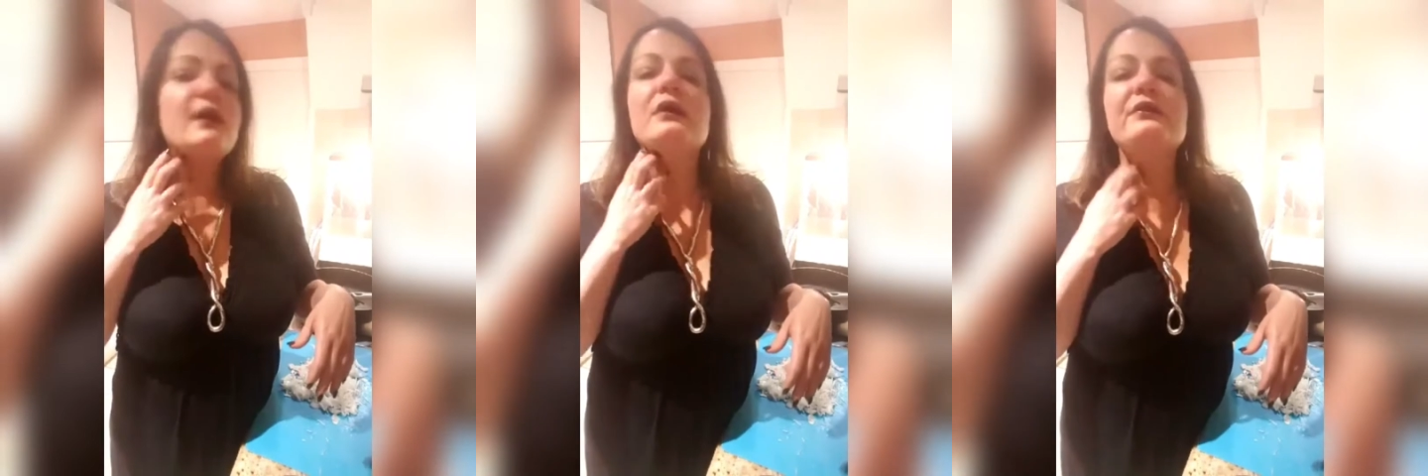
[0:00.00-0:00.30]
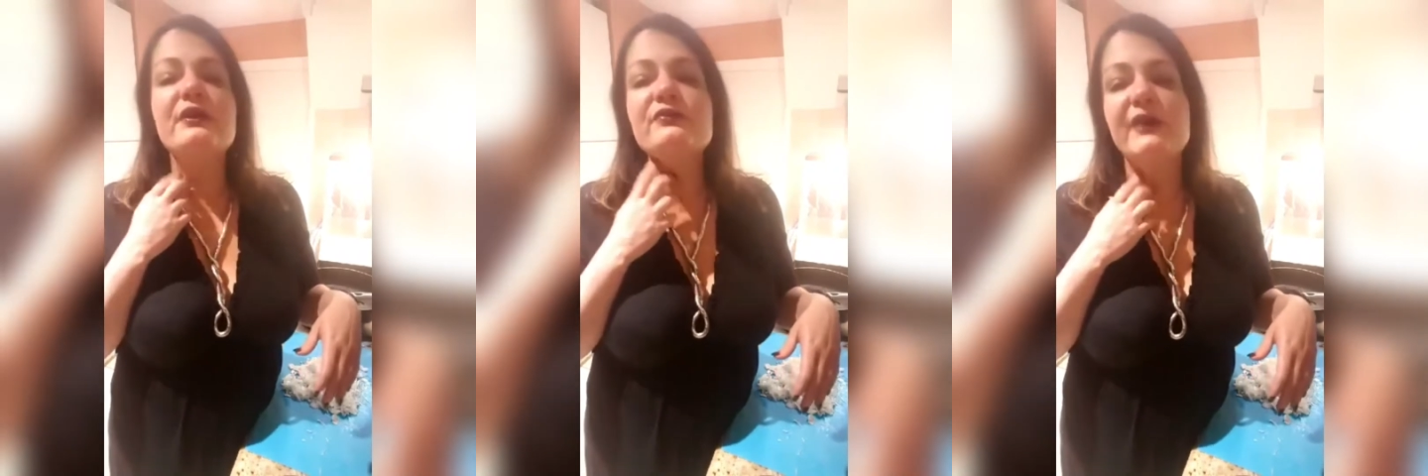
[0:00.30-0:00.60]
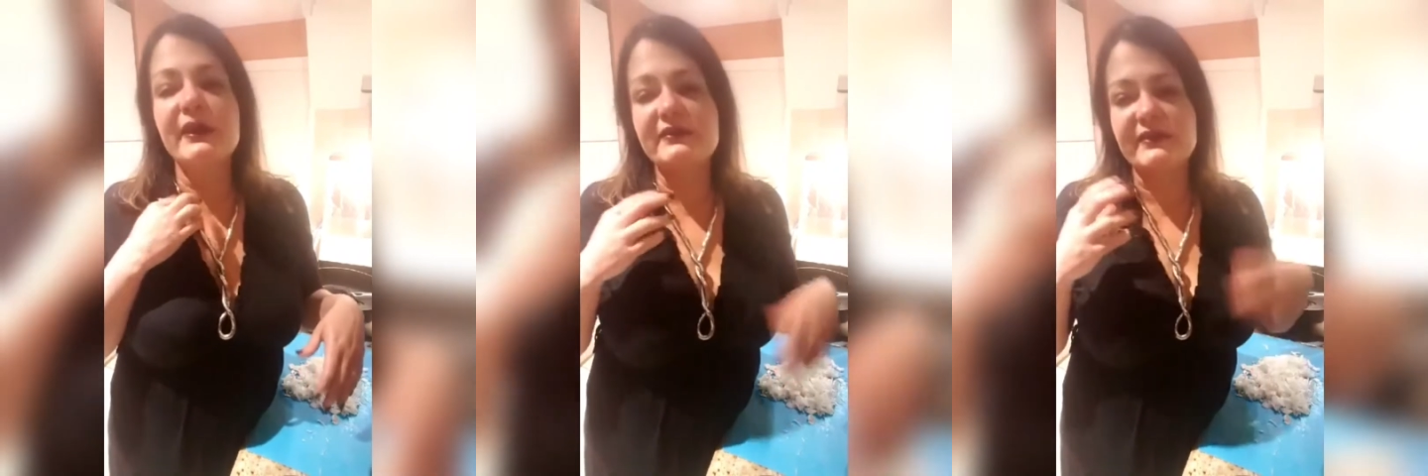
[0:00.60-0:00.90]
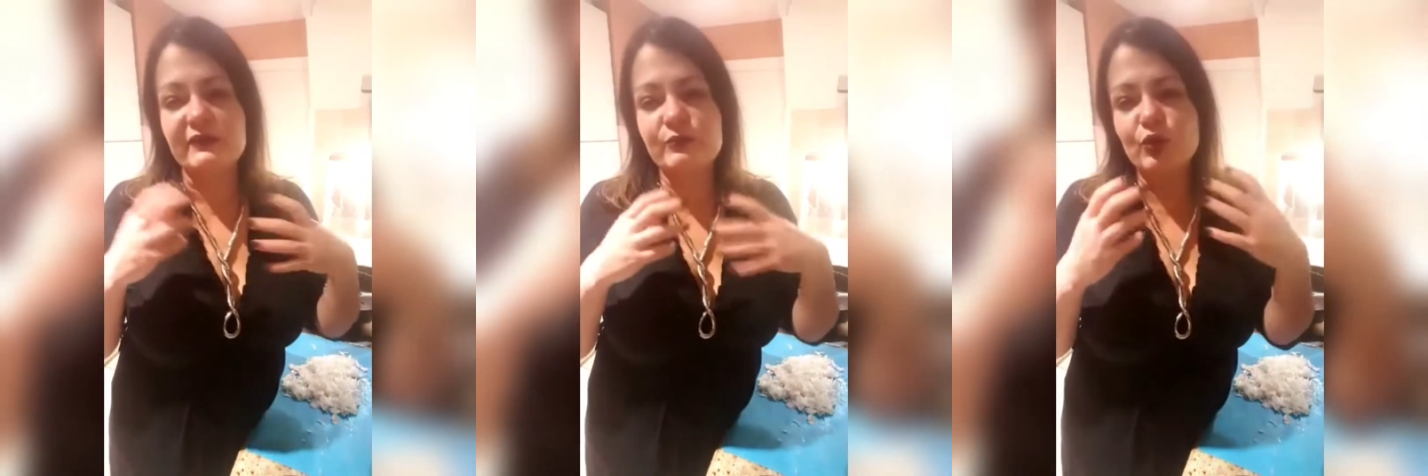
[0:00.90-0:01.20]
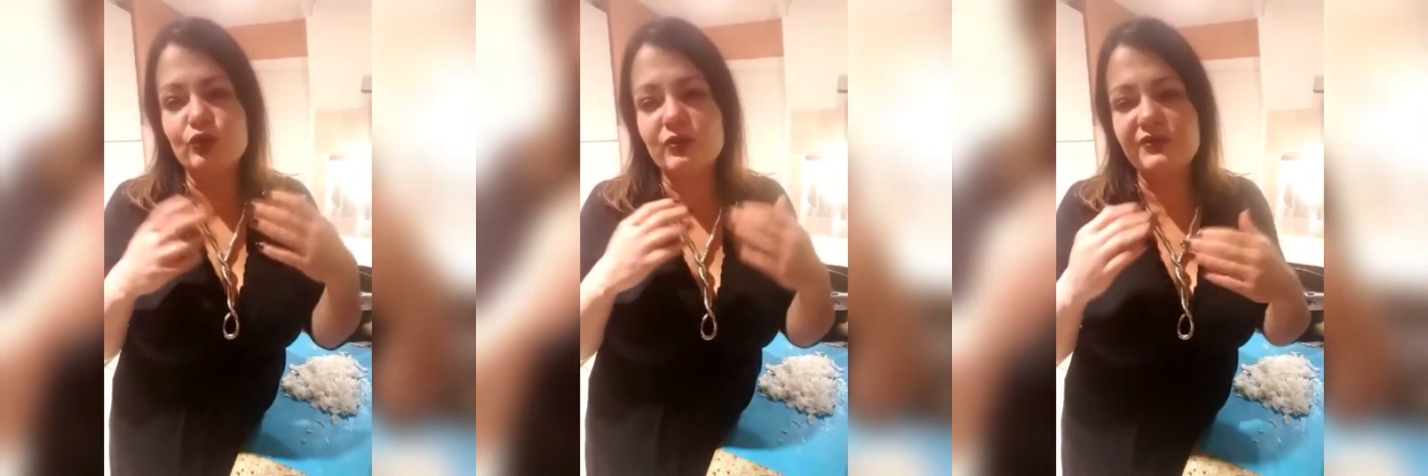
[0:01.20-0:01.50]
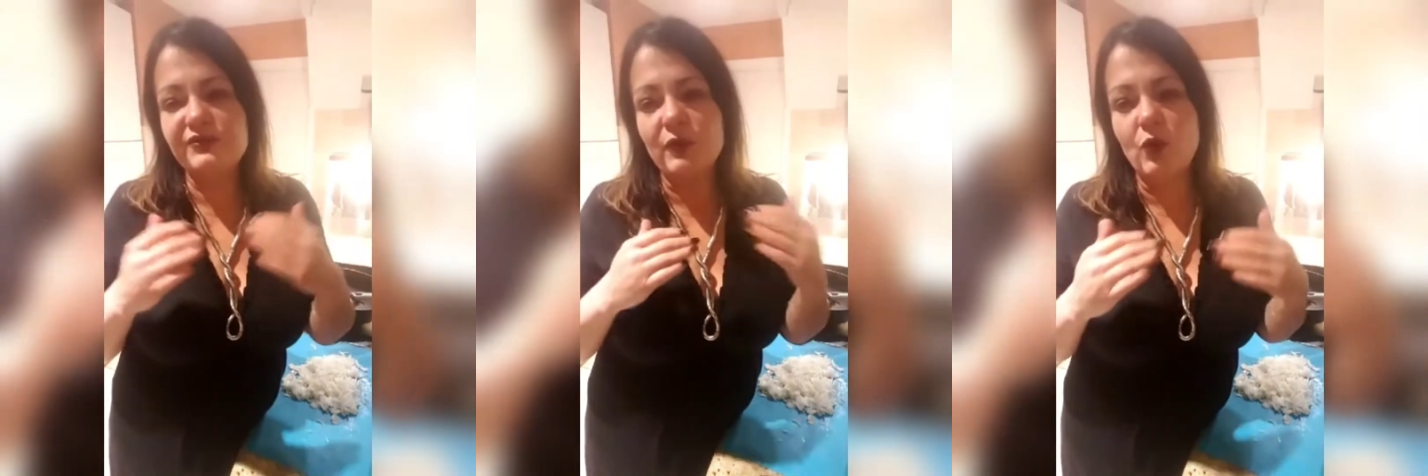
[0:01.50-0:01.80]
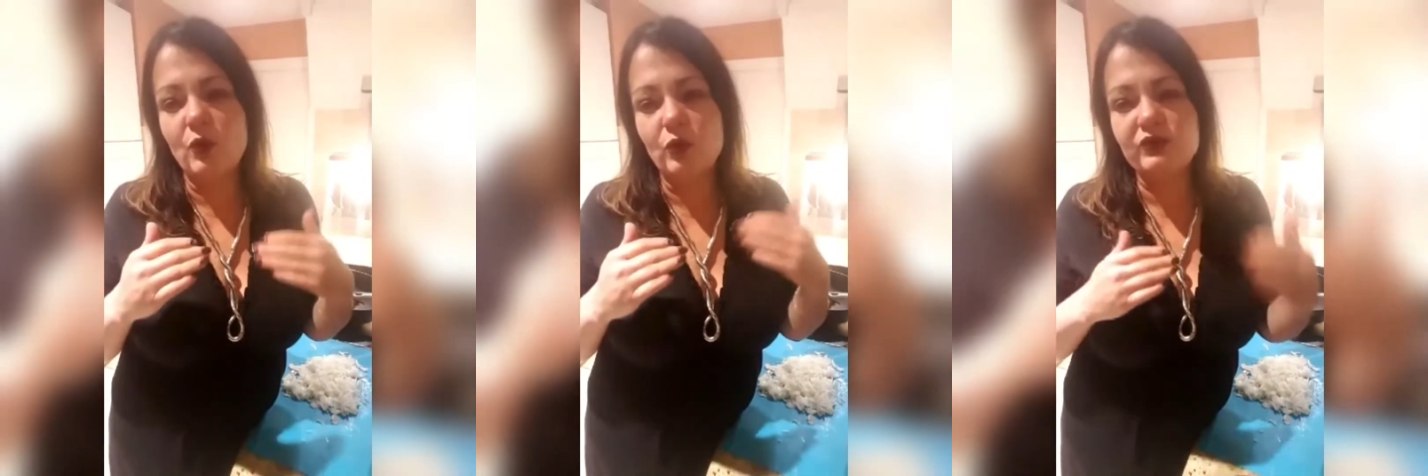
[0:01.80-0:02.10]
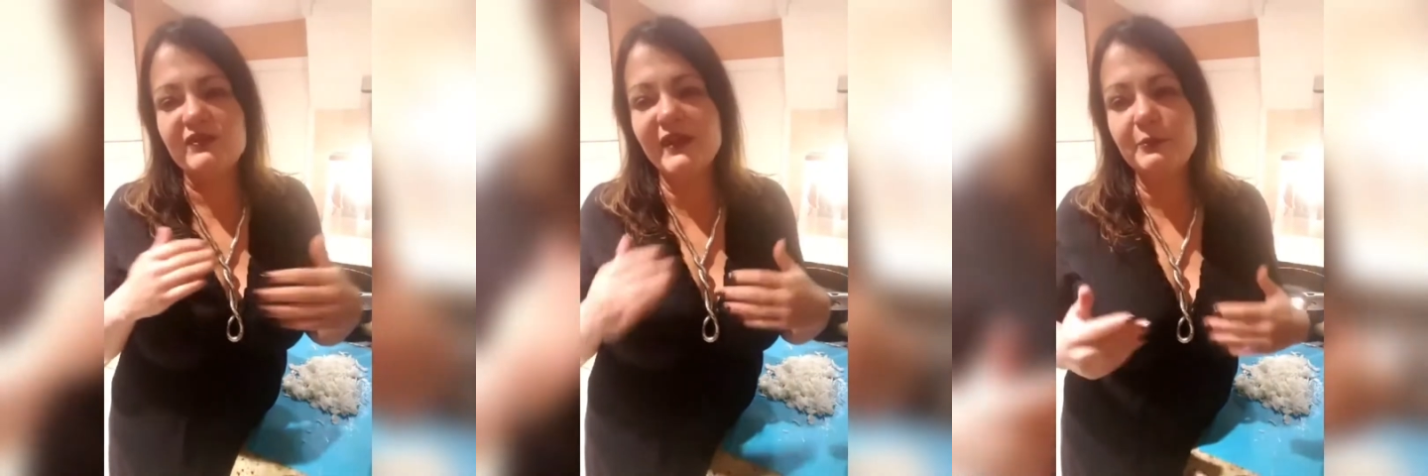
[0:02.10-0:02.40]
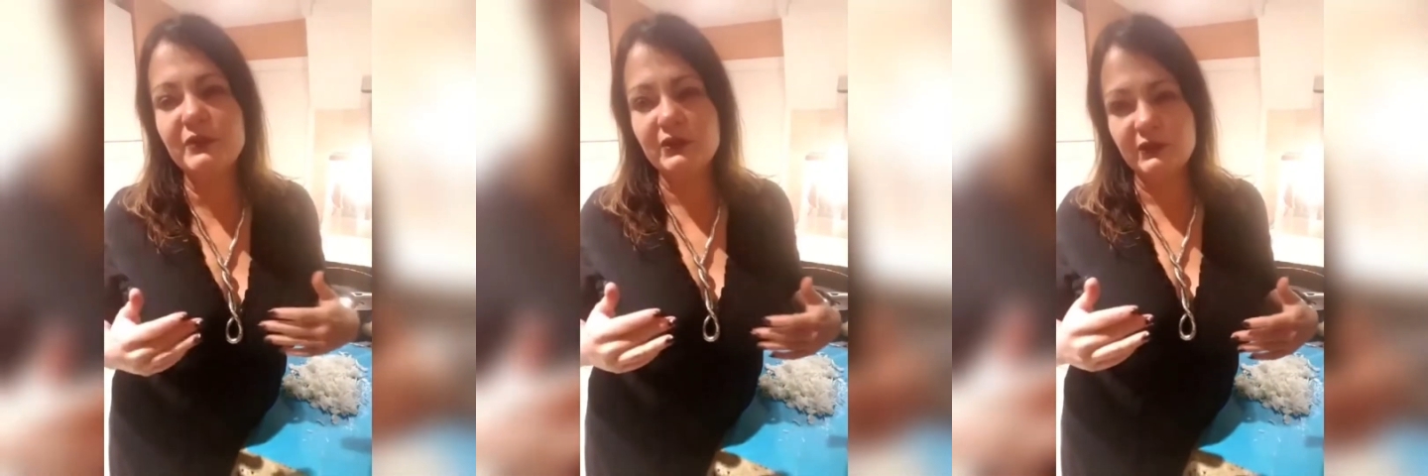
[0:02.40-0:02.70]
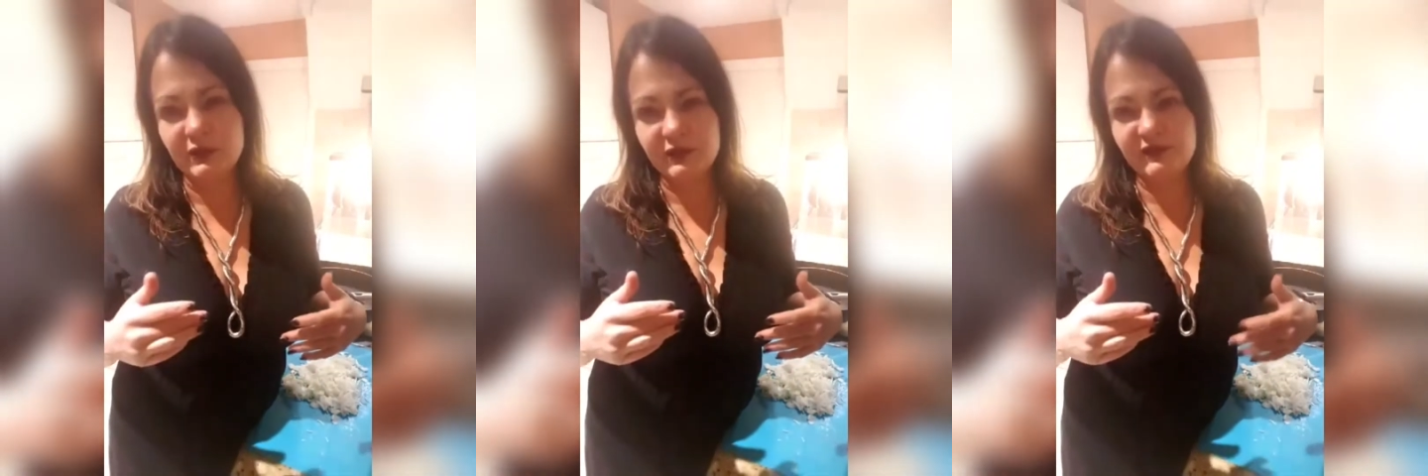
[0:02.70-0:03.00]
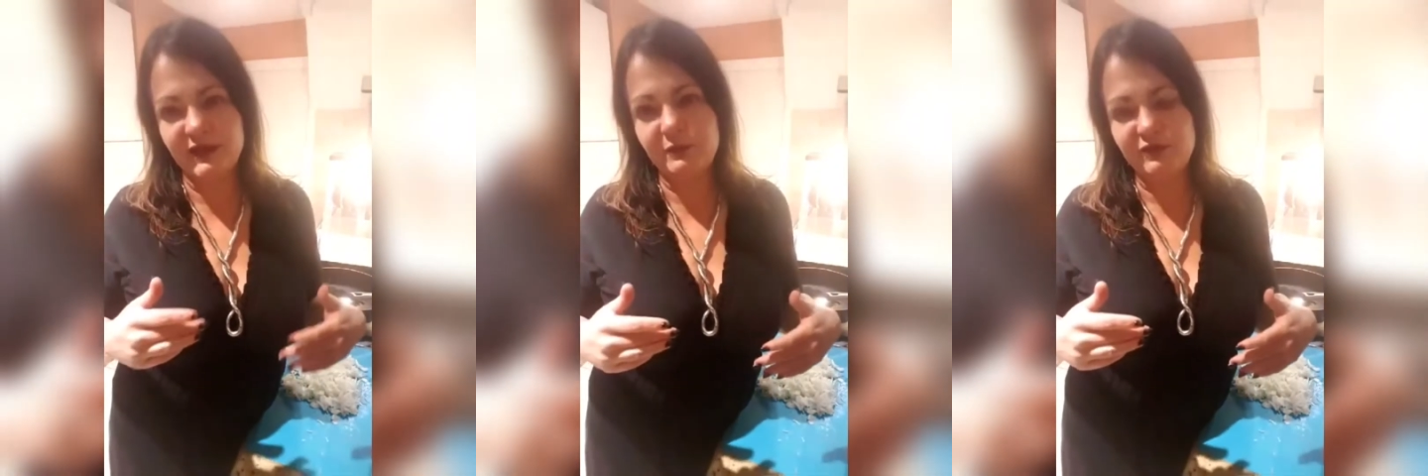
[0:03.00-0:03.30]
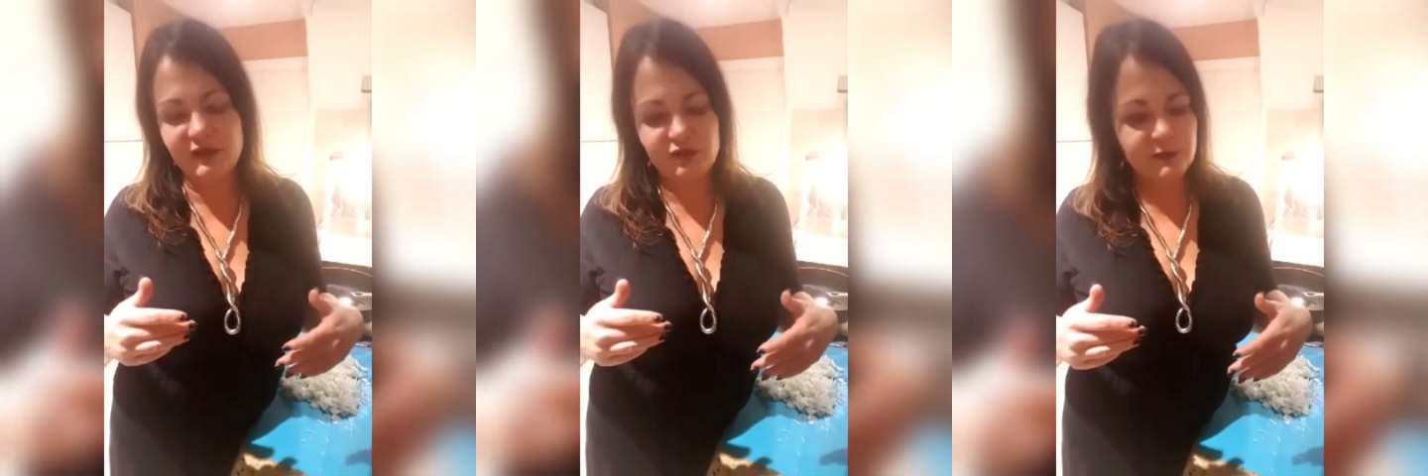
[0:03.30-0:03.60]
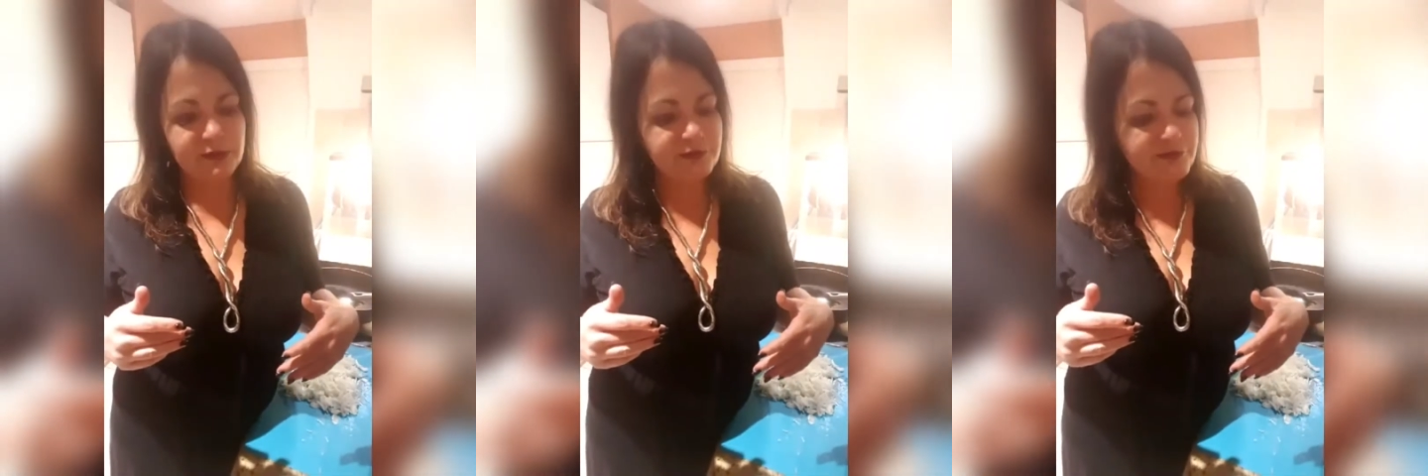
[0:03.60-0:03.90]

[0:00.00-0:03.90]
those kind of things, more sort of autumnal type vegetables.